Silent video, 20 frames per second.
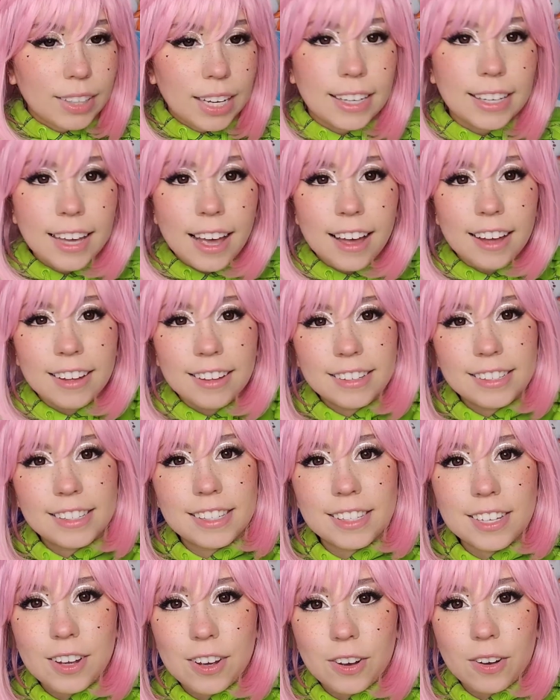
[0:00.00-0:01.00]
Yeah,
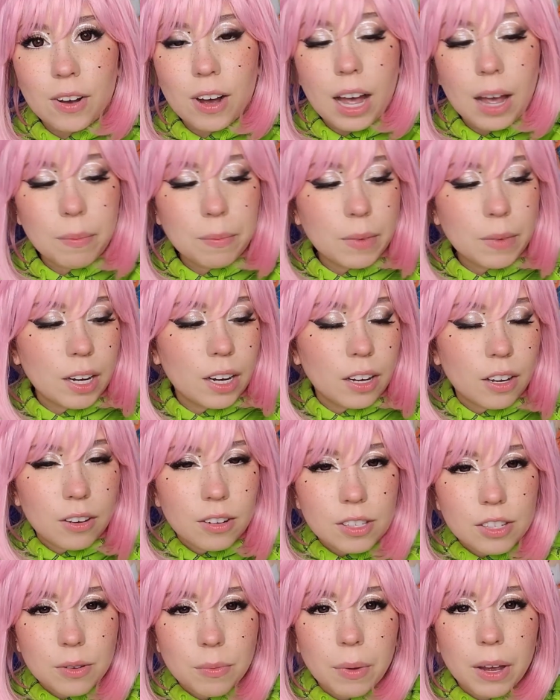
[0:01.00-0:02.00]
so I'm gonna go
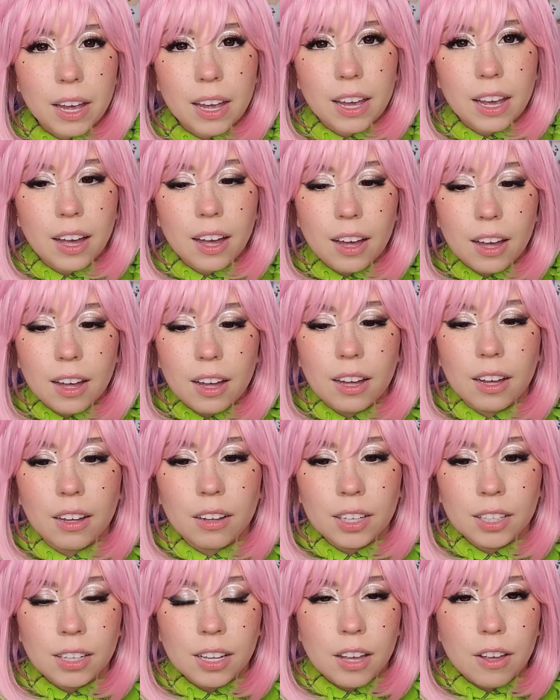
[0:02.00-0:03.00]
into my
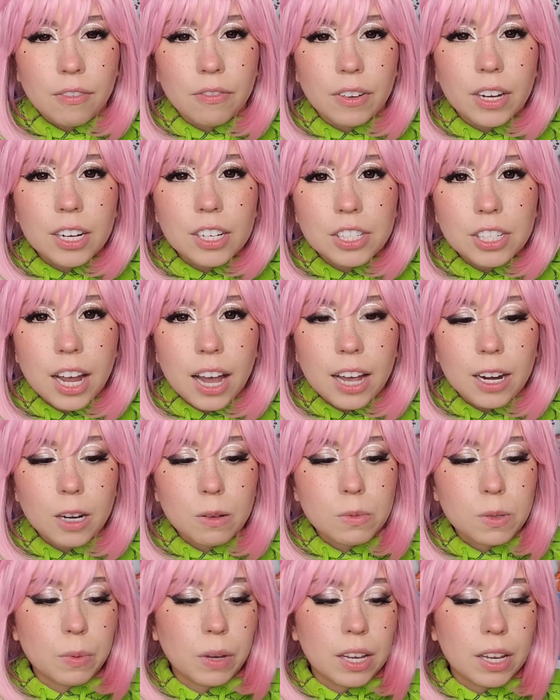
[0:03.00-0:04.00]
finished
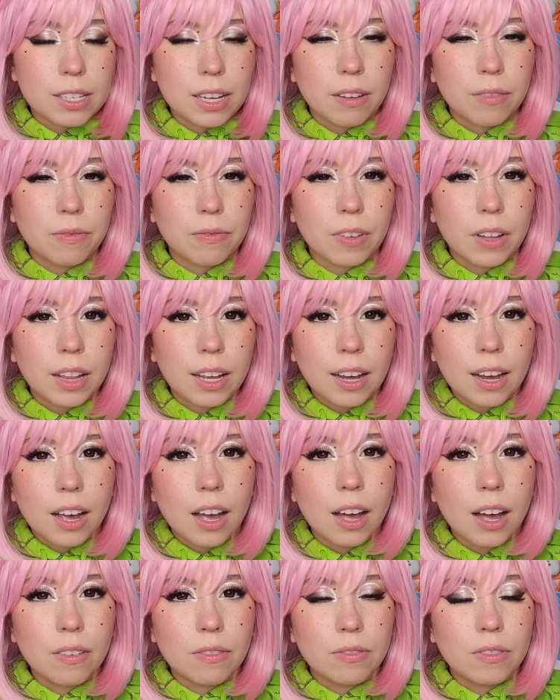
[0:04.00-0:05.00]
items because I feel like I
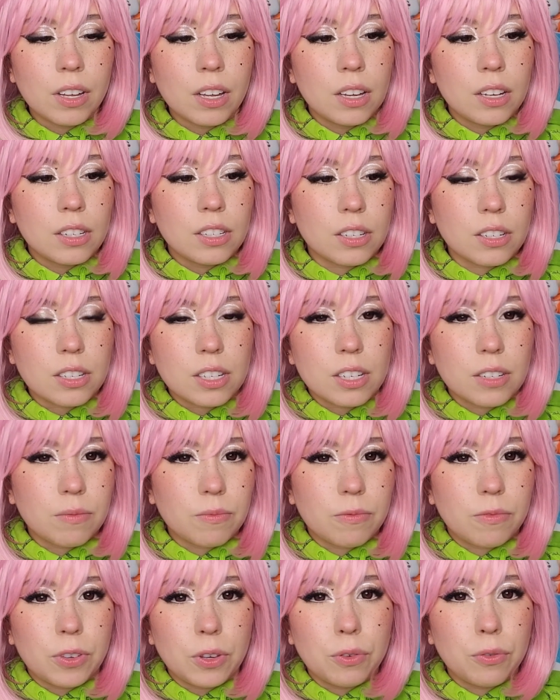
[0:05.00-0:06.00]
have just a
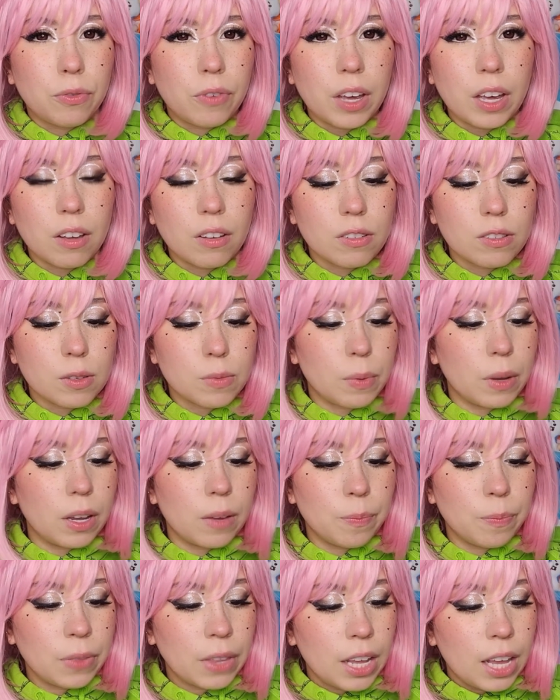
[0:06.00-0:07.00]
few fails,
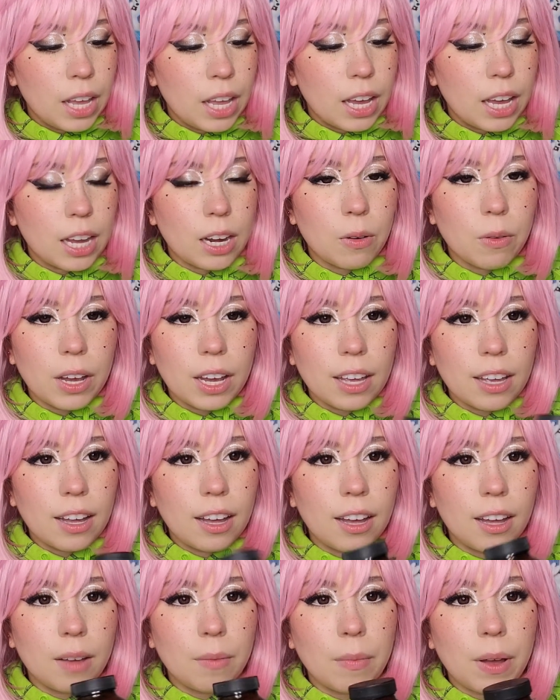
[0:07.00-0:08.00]
but anyway,
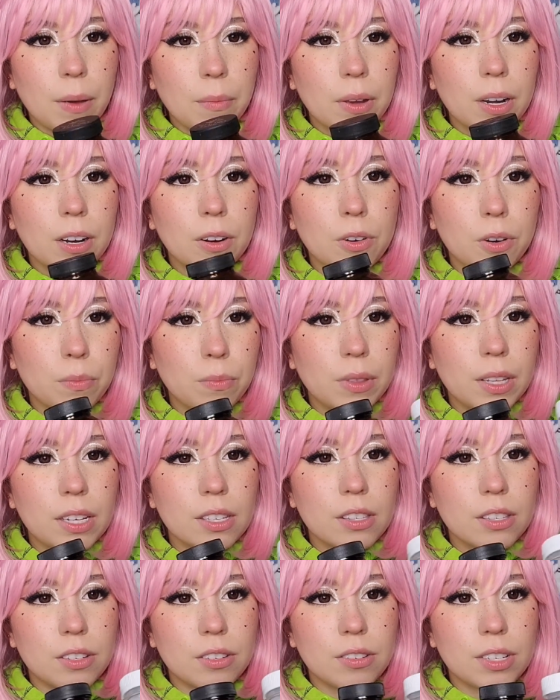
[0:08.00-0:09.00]
I'm gonna group
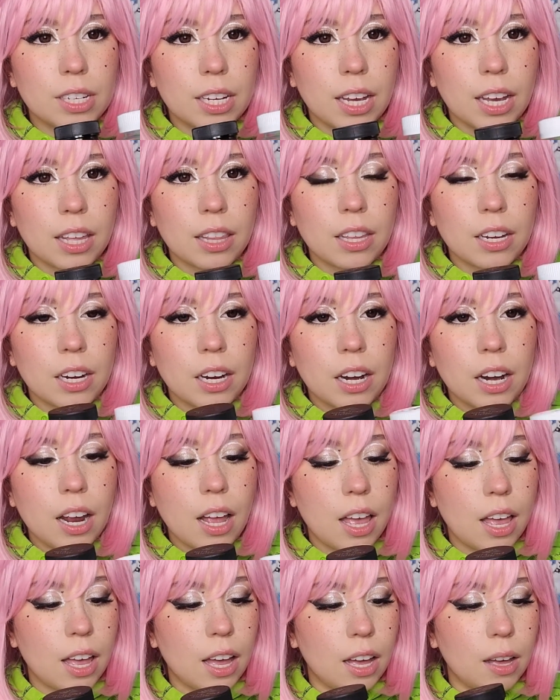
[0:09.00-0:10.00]
these two together.
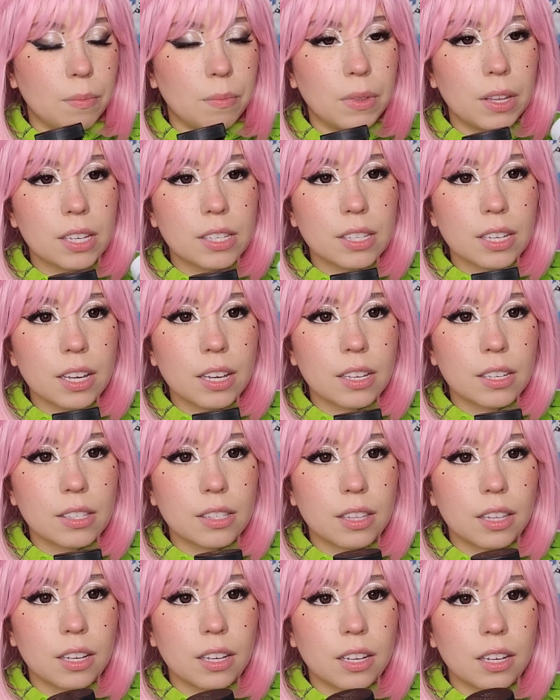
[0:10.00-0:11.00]
This is
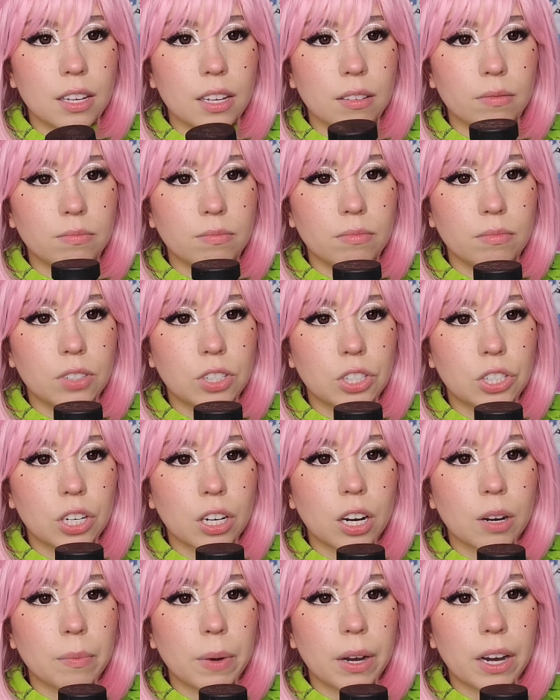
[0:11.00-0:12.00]
the
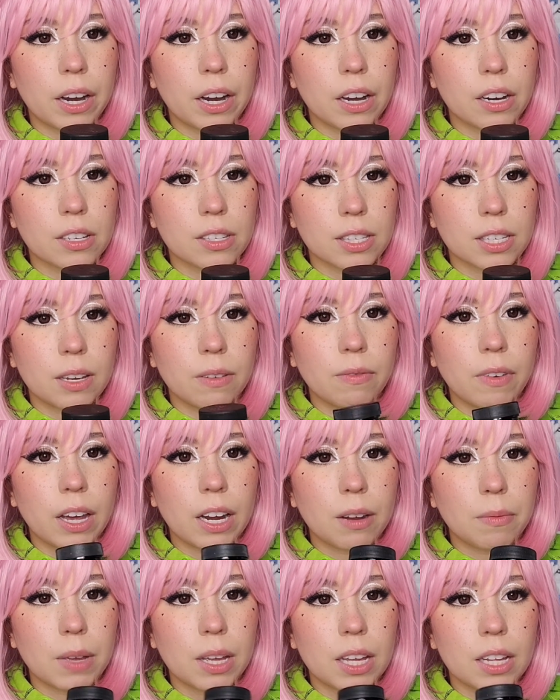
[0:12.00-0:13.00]
Sugar Bear Hair Sleep
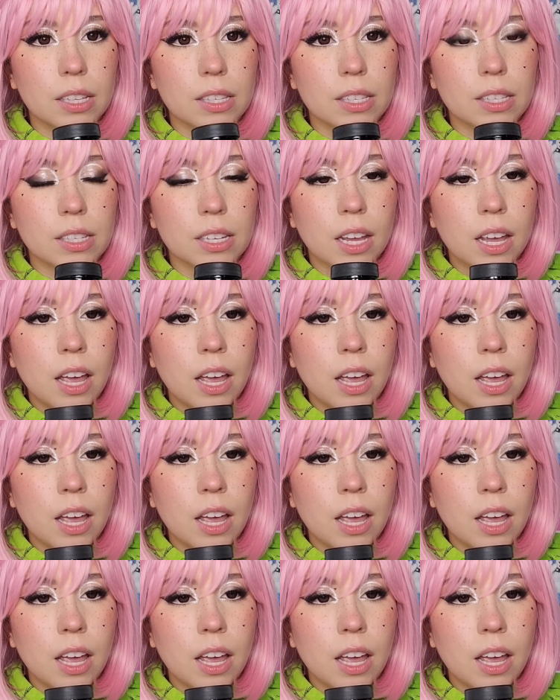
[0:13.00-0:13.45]
Vitamins.